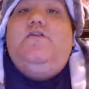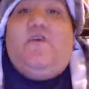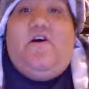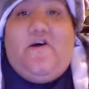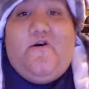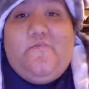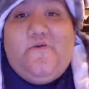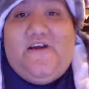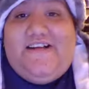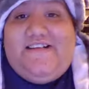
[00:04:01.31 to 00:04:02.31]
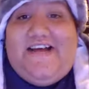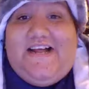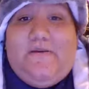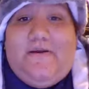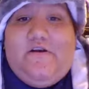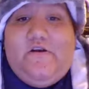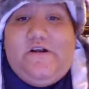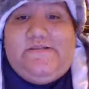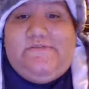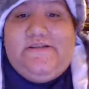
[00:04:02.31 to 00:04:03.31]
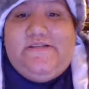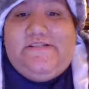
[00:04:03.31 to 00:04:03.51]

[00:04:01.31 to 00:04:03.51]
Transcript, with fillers: So I hope you guys had a Merry Christmas,